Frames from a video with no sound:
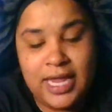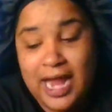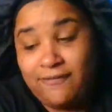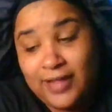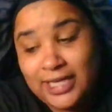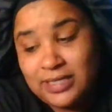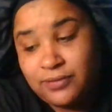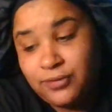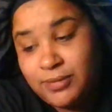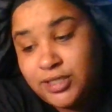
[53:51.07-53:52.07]
And I feel like
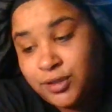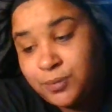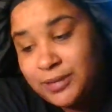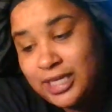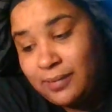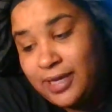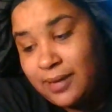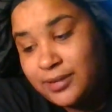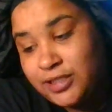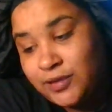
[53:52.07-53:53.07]
someone from this group is going to be
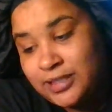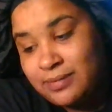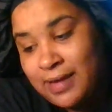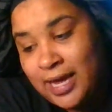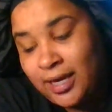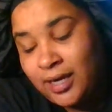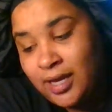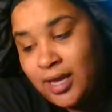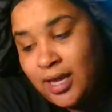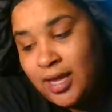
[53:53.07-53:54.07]
coming to you as a man.
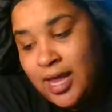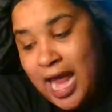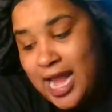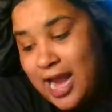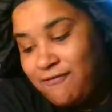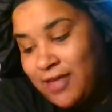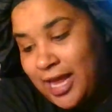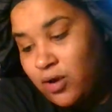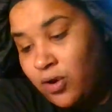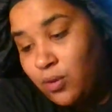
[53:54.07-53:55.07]
And then I feel
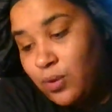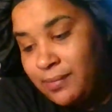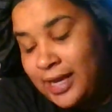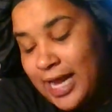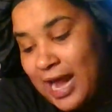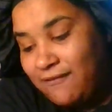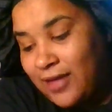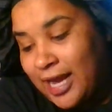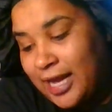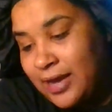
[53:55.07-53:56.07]
like, or a woman, and I
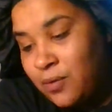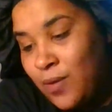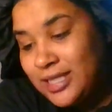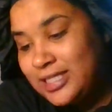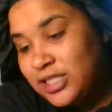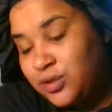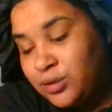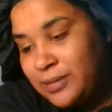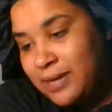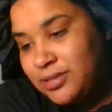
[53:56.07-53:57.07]
feel like once this
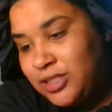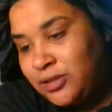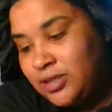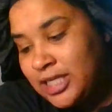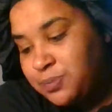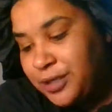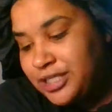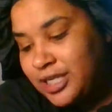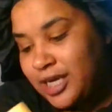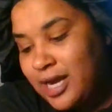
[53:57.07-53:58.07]
group comes to you, this
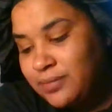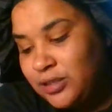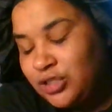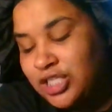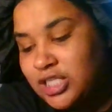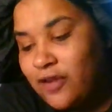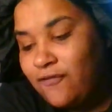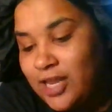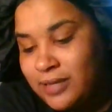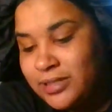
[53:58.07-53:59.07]
person's going to come to you just to
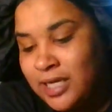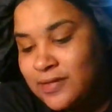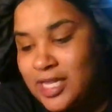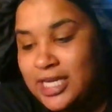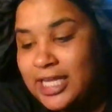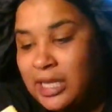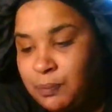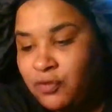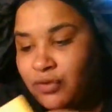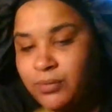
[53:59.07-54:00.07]
defend themselves and then to keep
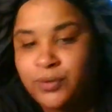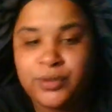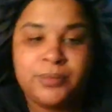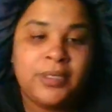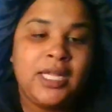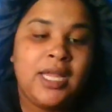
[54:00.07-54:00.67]
you from the group.